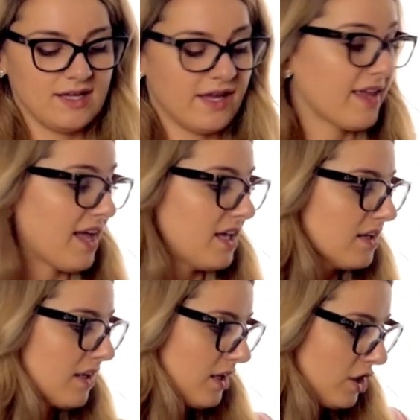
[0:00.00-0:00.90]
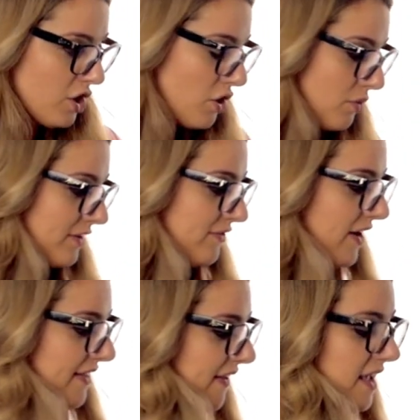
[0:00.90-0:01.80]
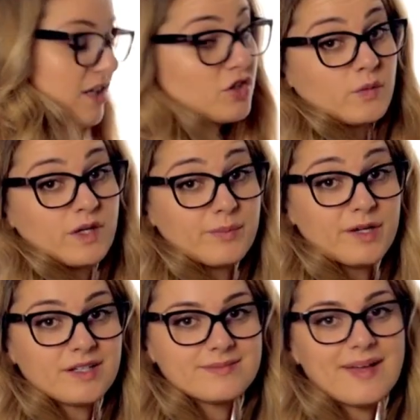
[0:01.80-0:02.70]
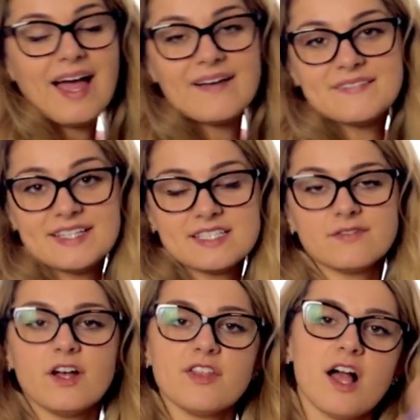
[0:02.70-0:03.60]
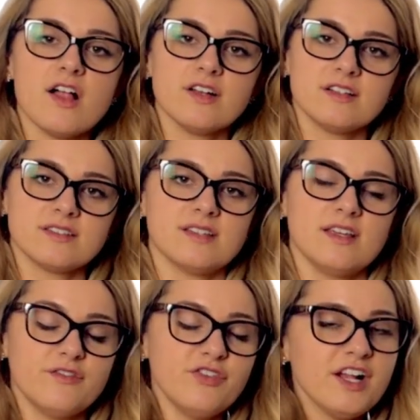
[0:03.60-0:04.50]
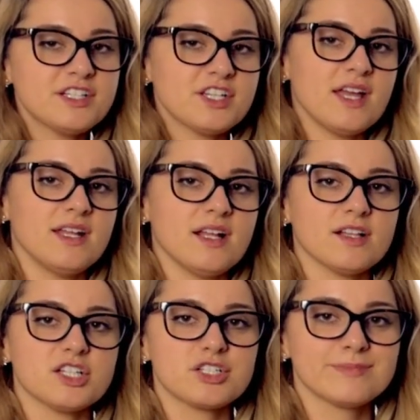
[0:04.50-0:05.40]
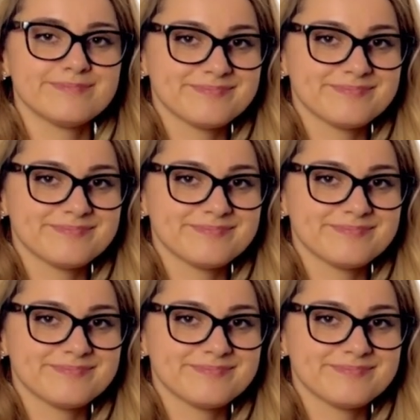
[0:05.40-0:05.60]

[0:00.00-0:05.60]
Again, you would find that in your workbook. I have a list of all the colors in French and English.